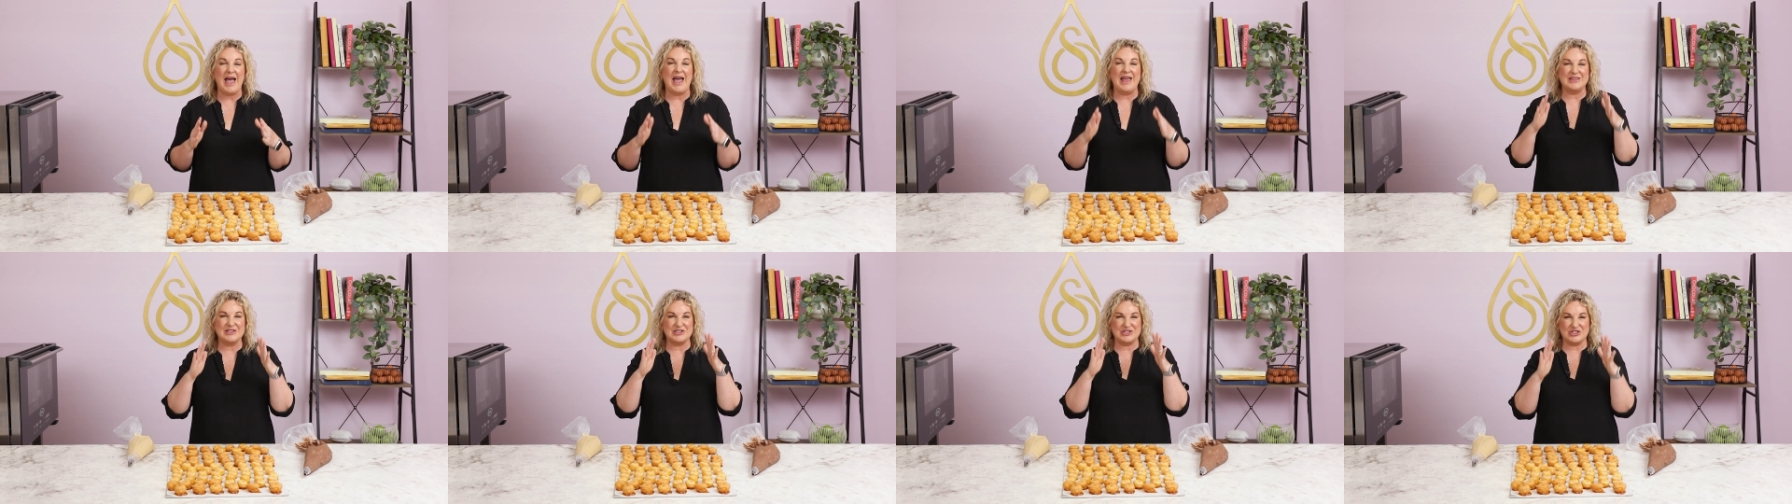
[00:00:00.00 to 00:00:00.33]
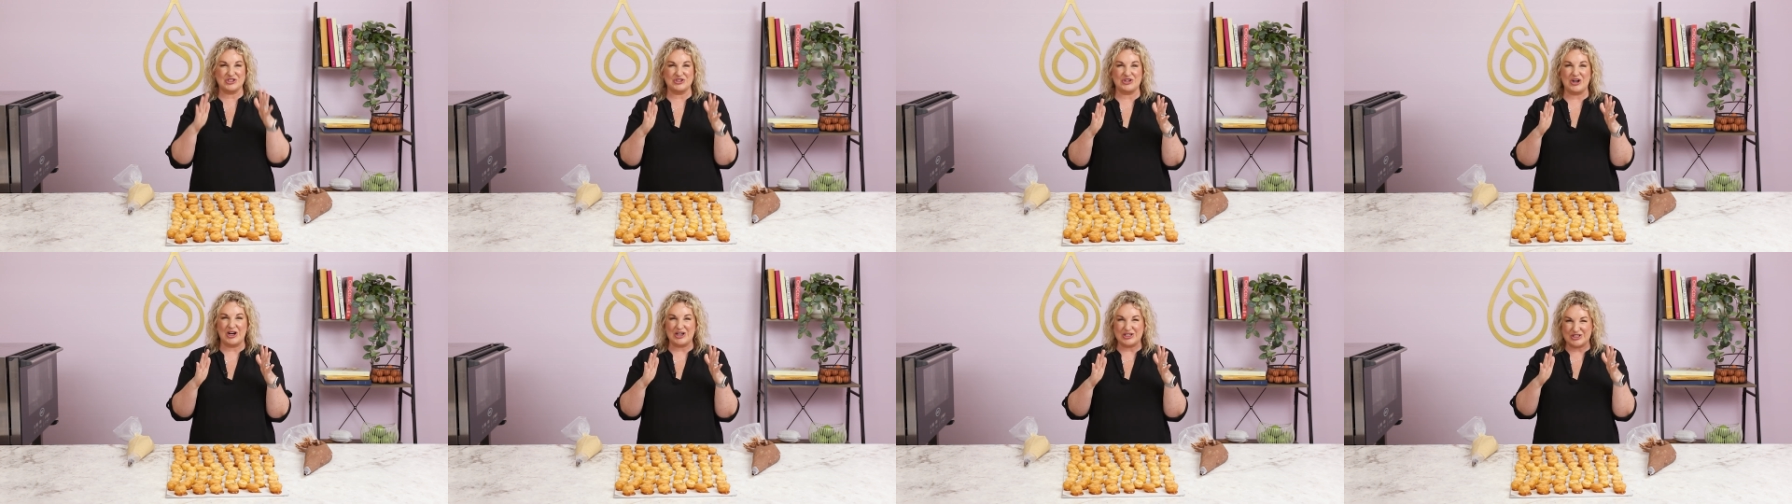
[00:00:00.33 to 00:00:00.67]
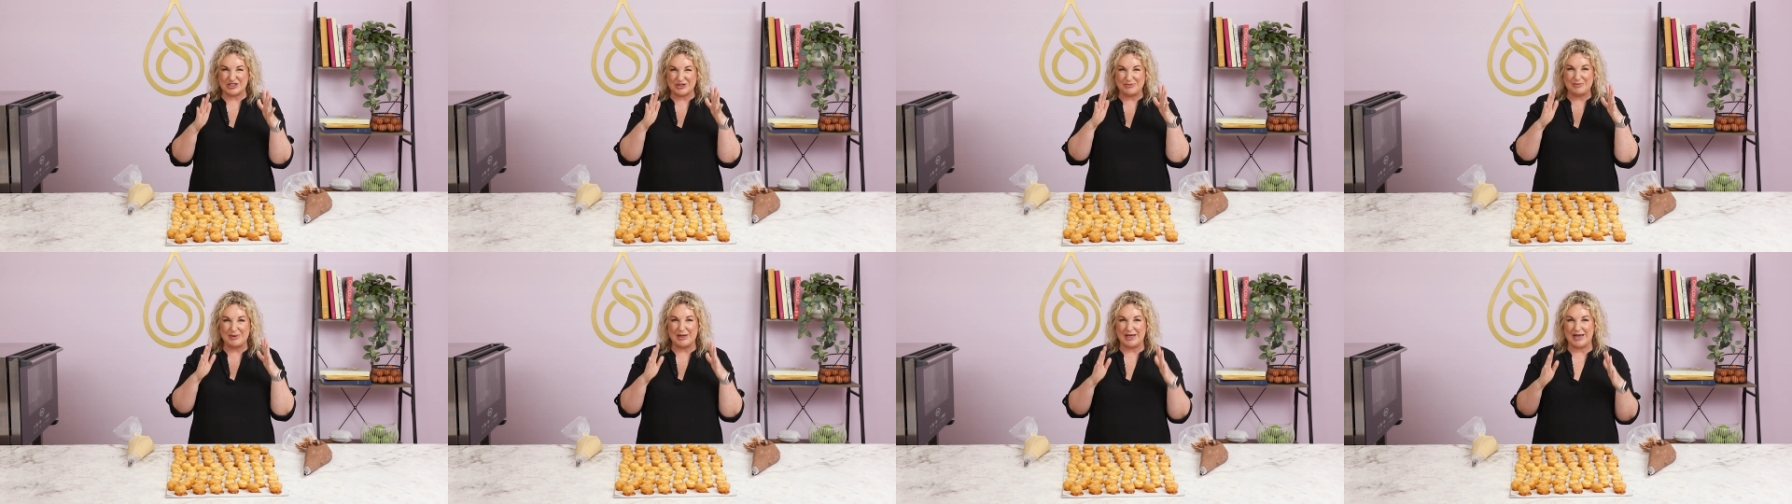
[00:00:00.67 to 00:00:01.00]
and the
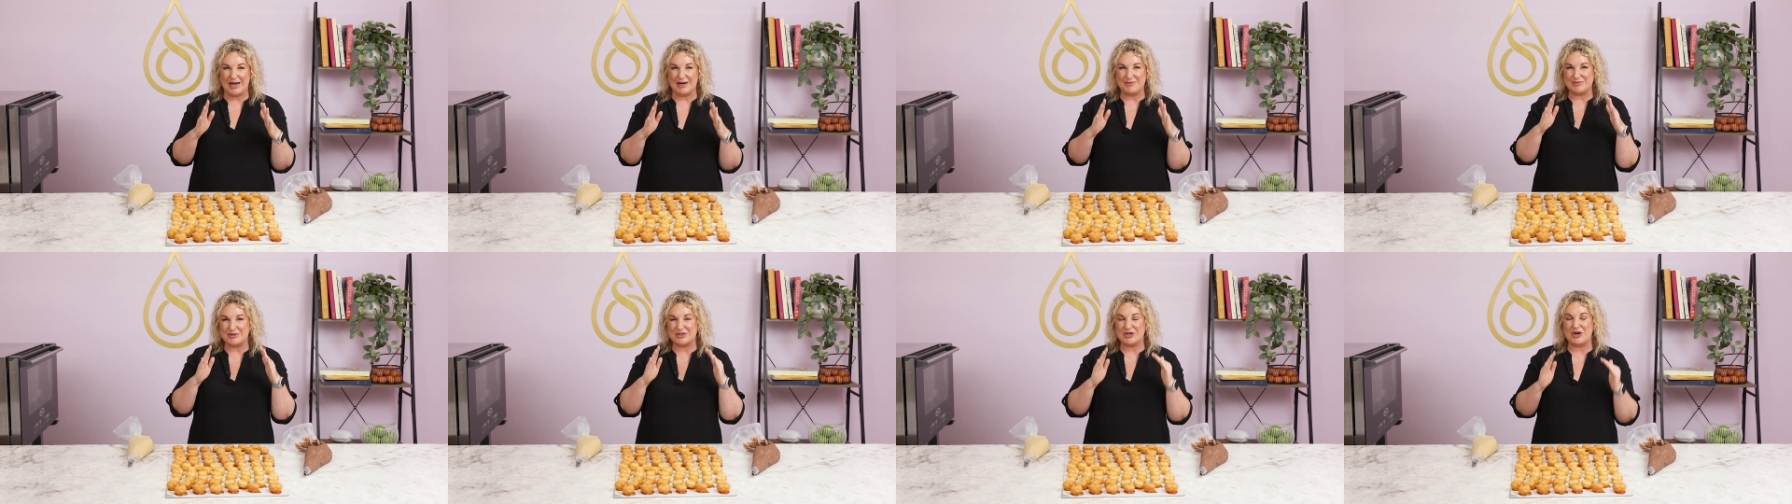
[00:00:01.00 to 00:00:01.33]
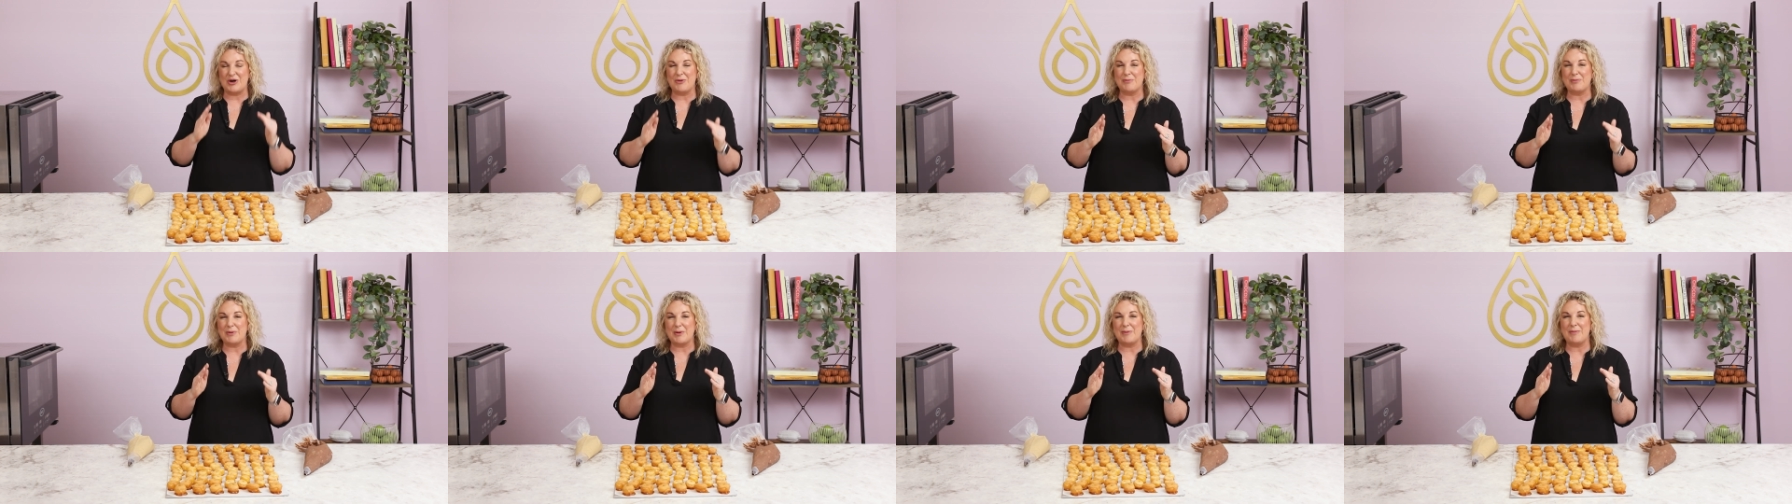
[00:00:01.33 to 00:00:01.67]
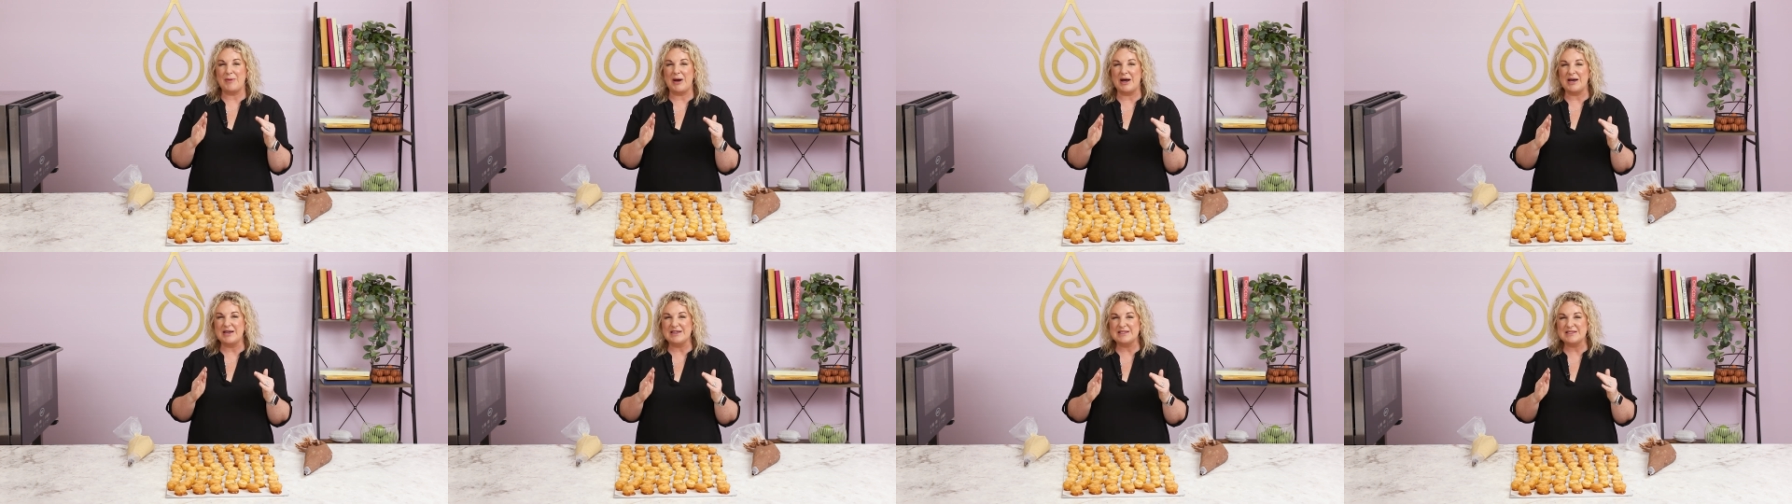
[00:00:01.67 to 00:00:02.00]
structure becomes
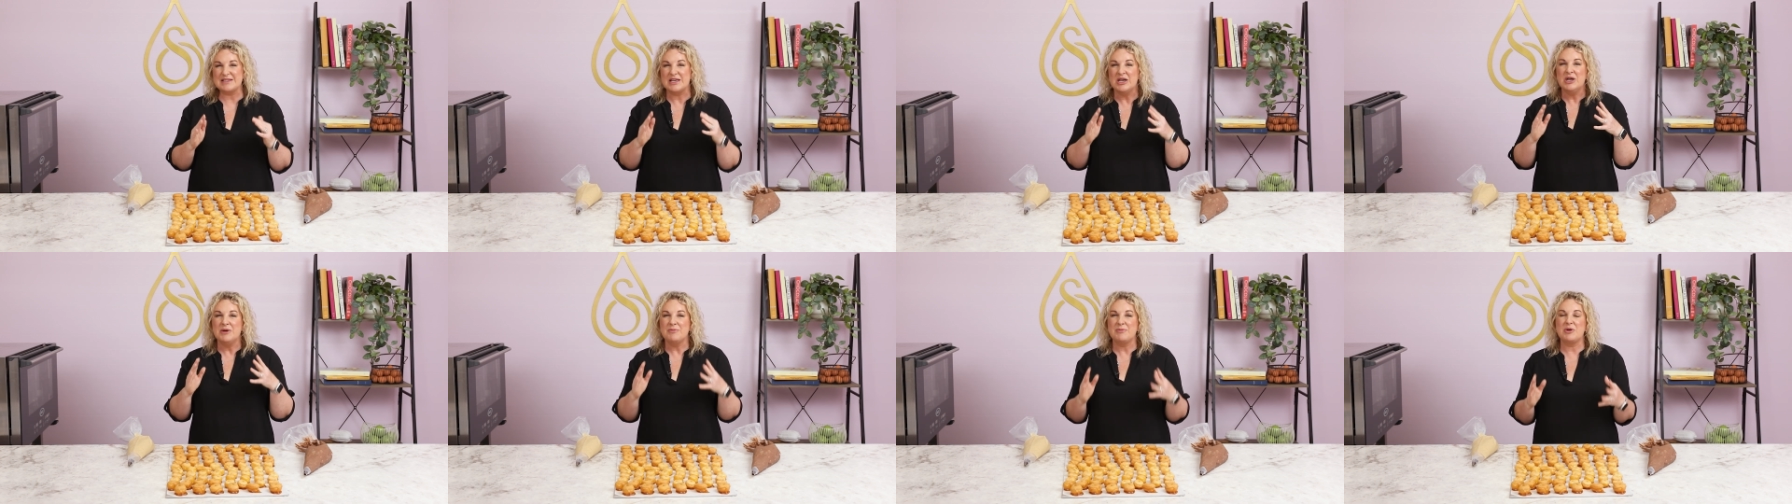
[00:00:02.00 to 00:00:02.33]
compromised,